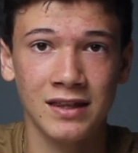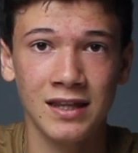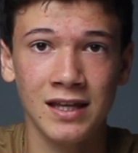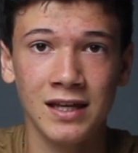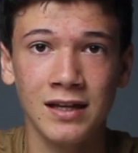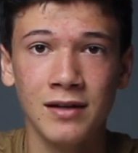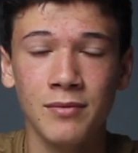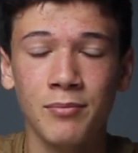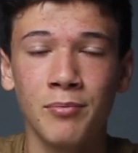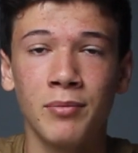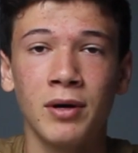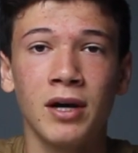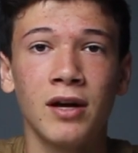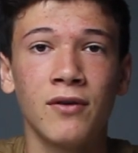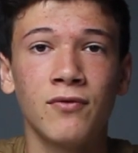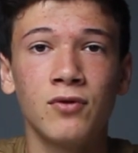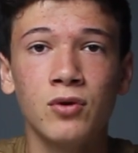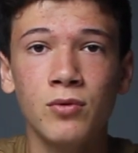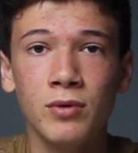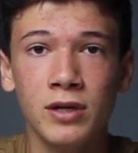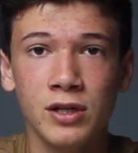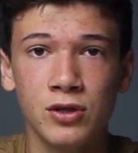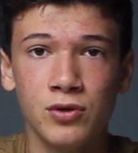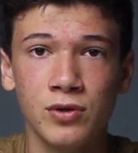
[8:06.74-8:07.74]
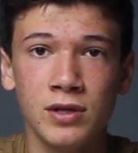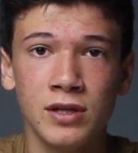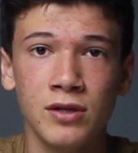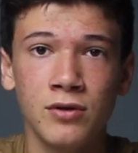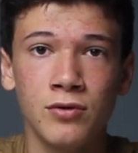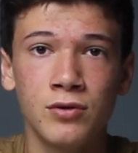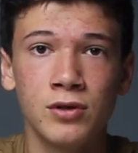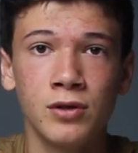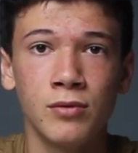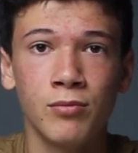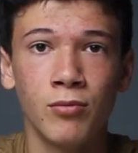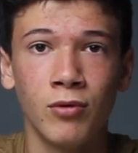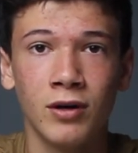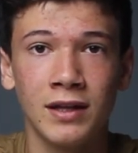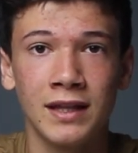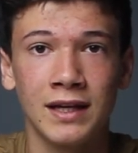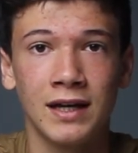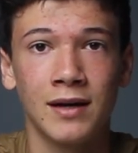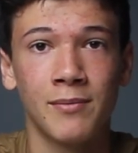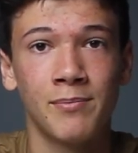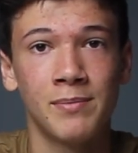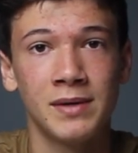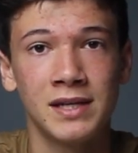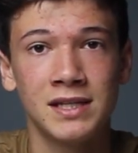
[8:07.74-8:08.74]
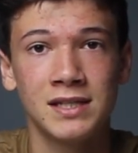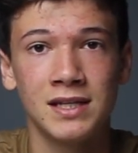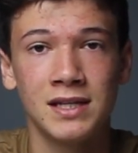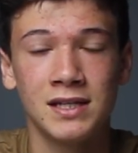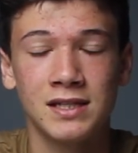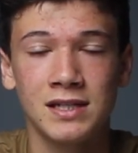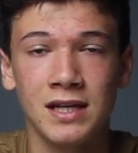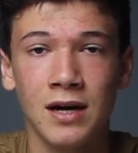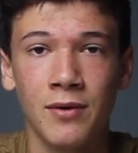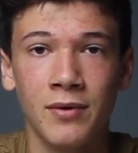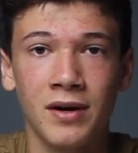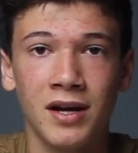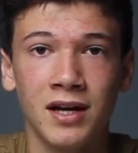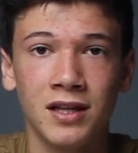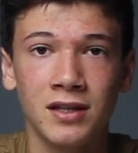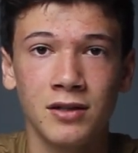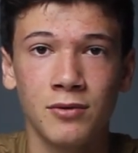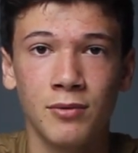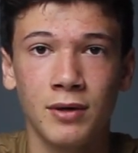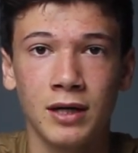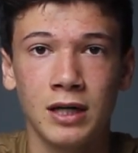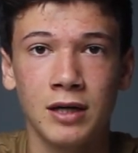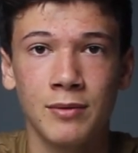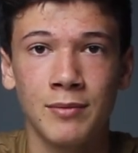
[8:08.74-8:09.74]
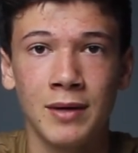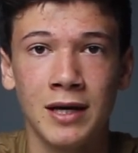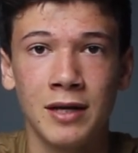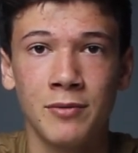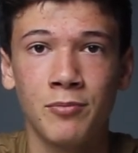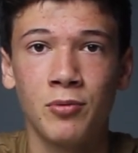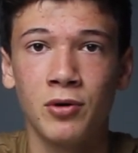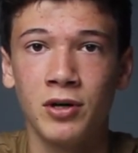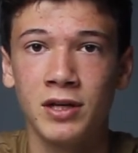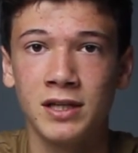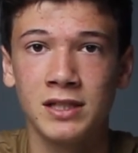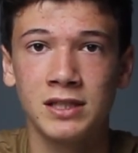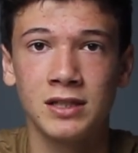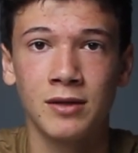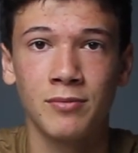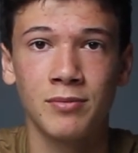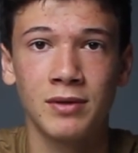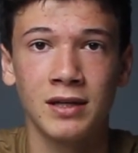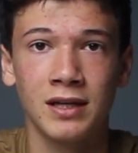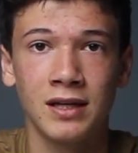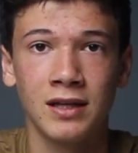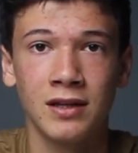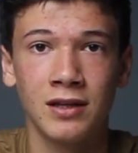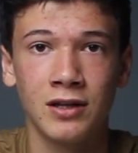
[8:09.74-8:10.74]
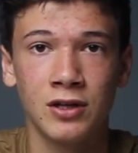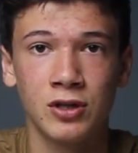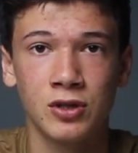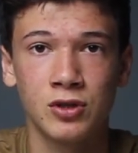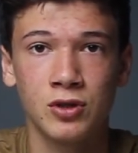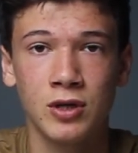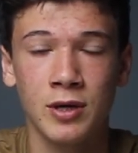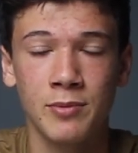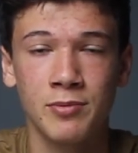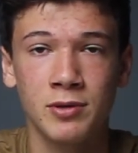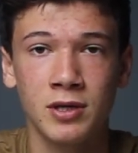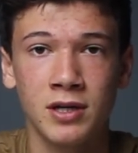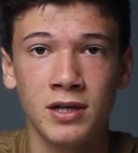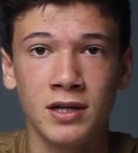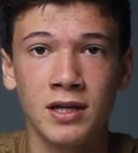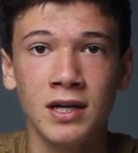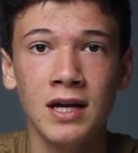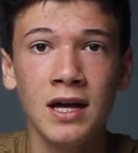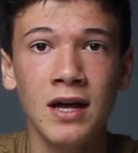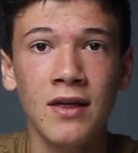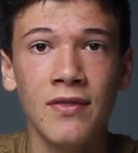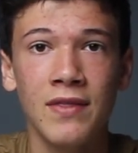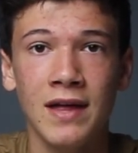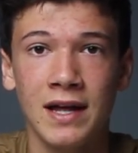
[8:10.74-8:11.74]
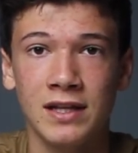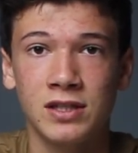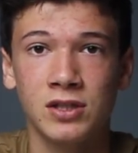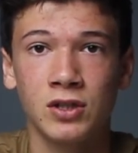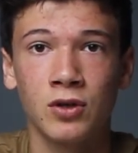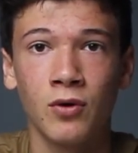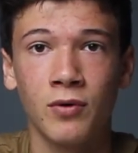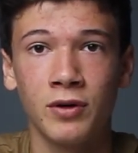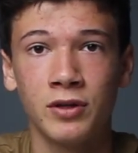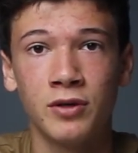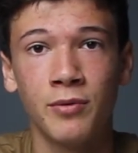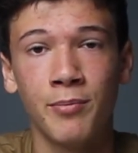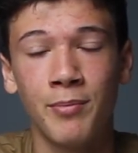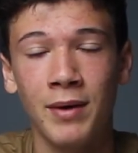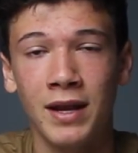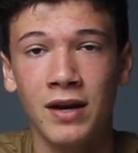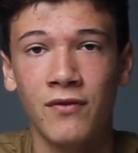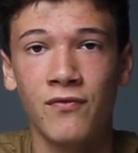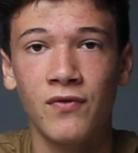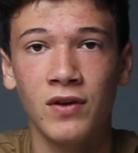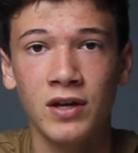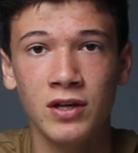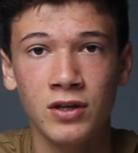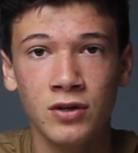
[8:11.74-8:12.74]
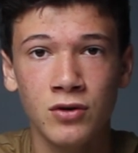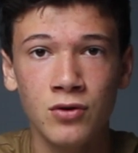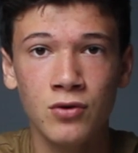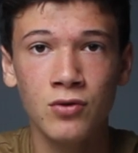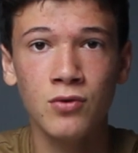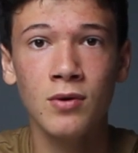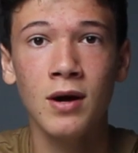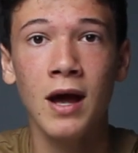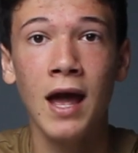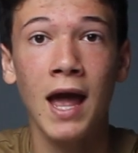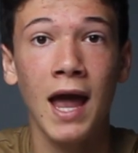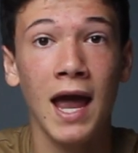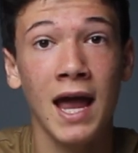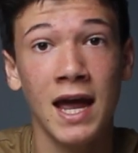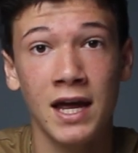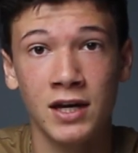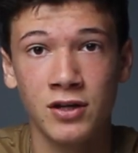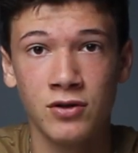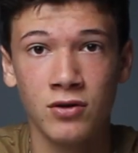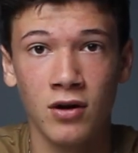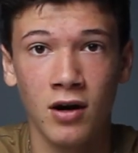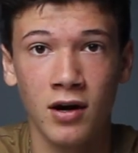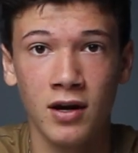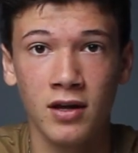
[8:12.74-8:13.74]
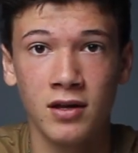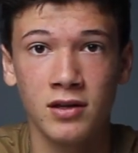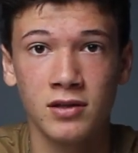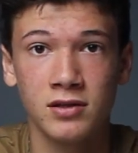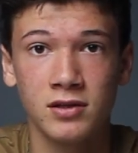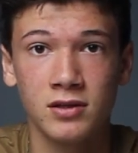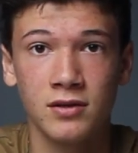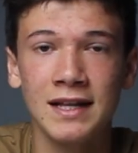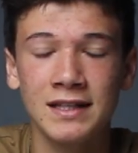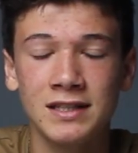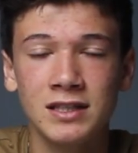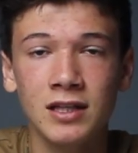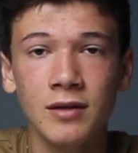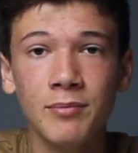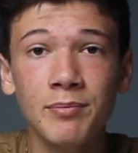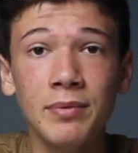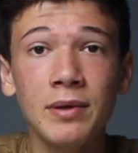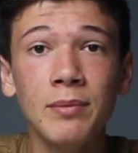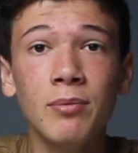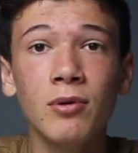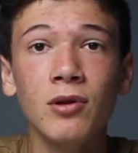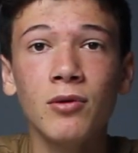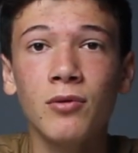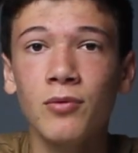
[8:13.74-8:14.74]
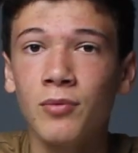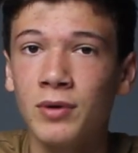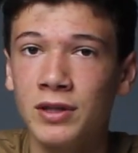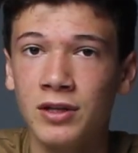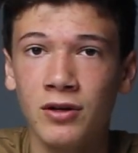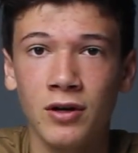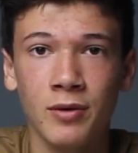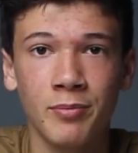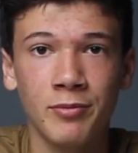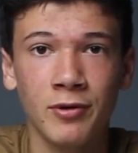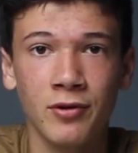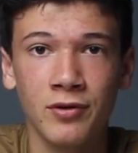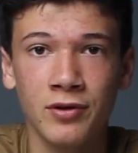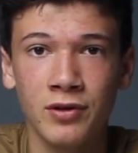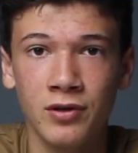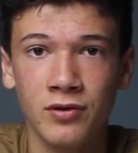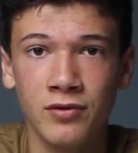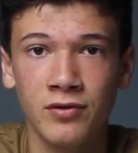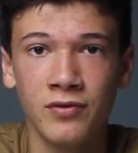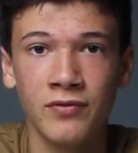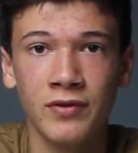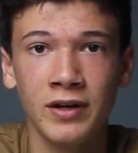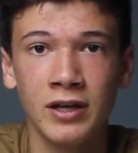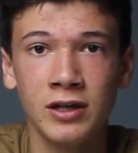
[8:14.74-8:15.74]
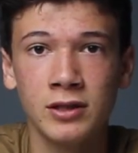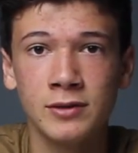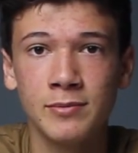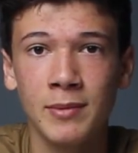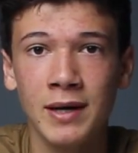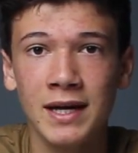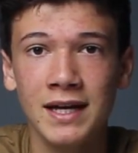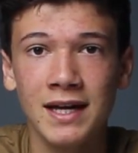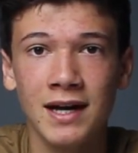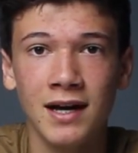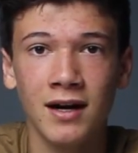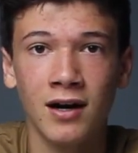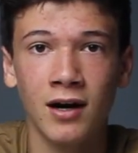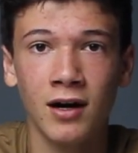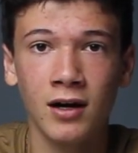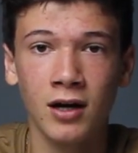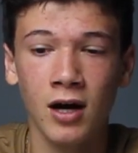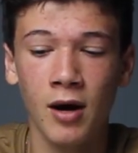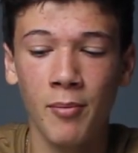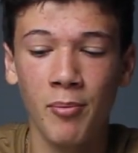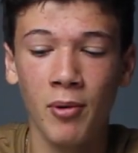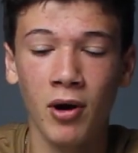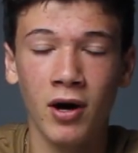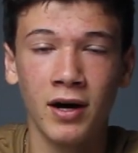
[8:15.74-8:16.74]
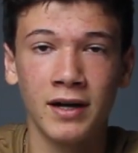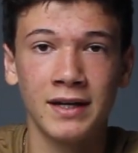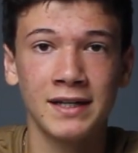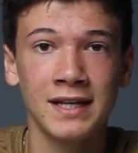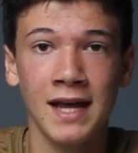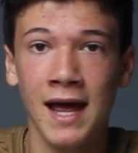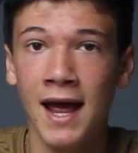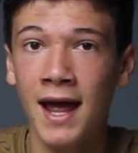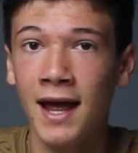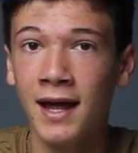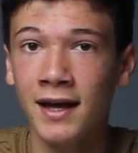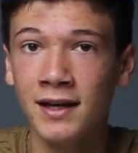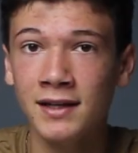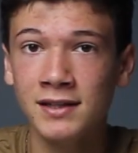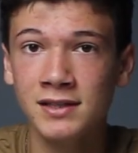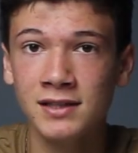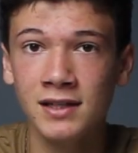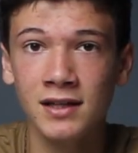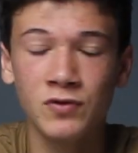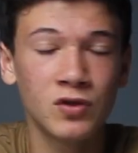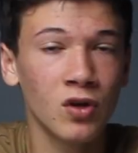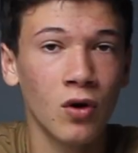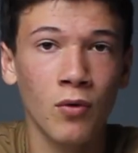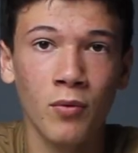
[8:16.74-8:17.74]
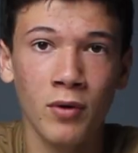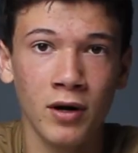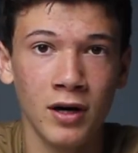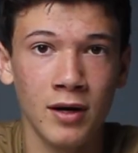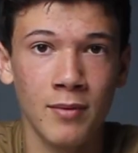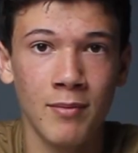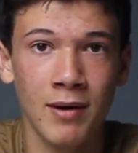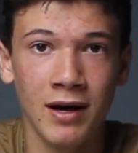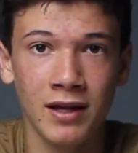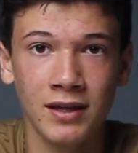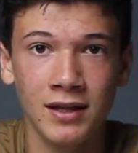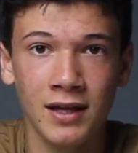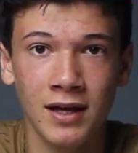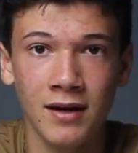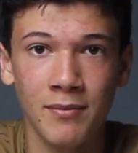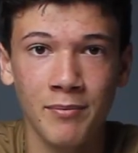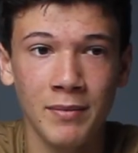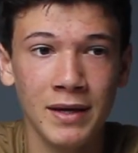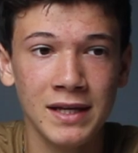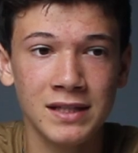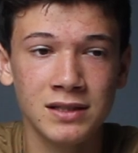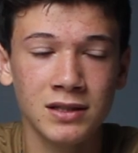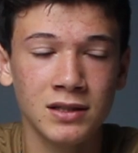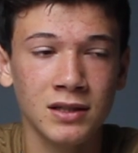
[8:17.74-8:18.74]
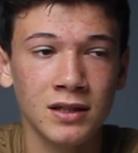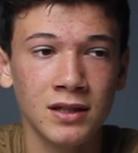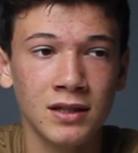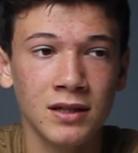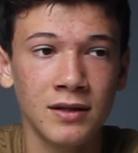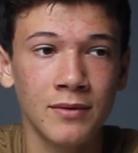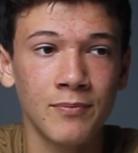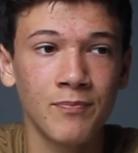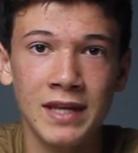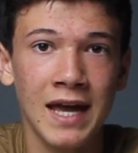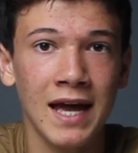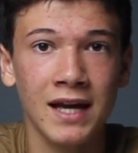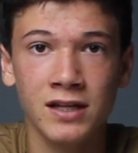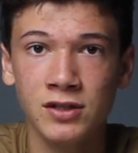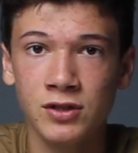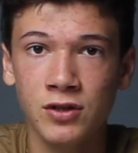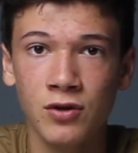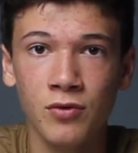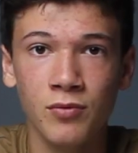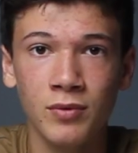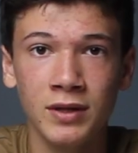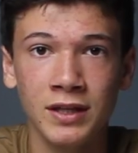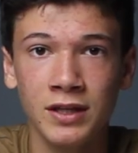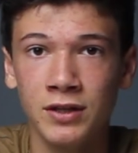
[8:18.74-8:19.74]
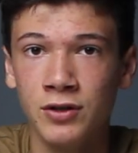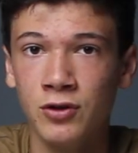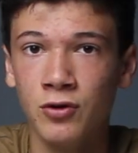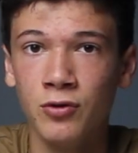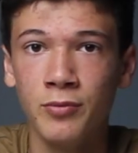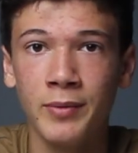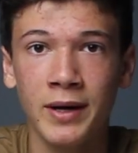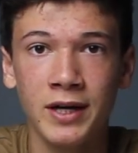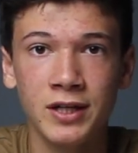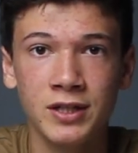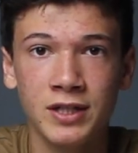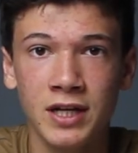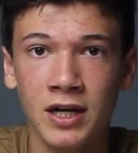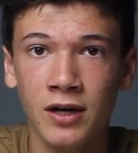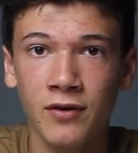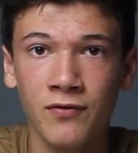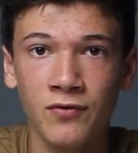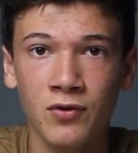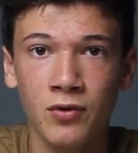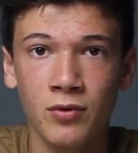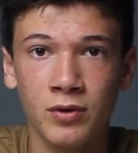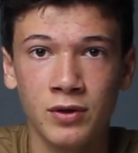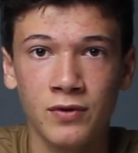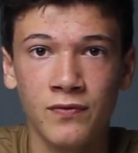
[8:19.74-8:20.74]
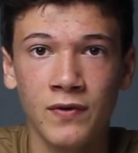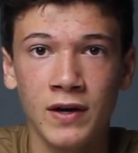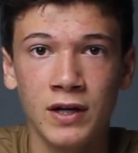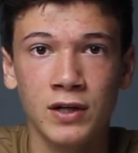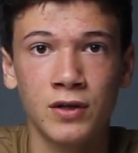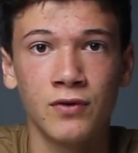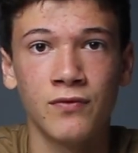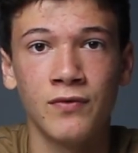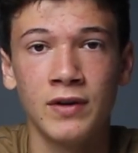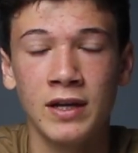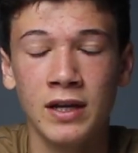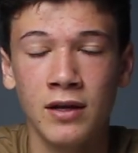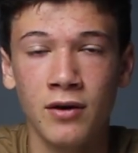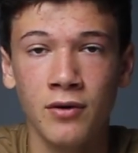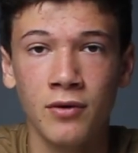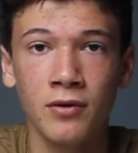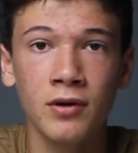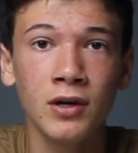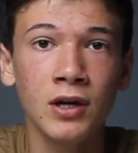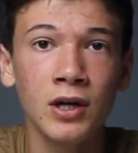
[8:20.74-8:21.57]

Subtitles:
thing, but if you want to treat YouTube more like a business, I would highly recommend putting something in the description that's going to benefit you and your audience. And some people, when they're uploading YouTube videos, might get hung up on tags. Don't worry about that. Basically, tags don't really do much to help viewers find your video.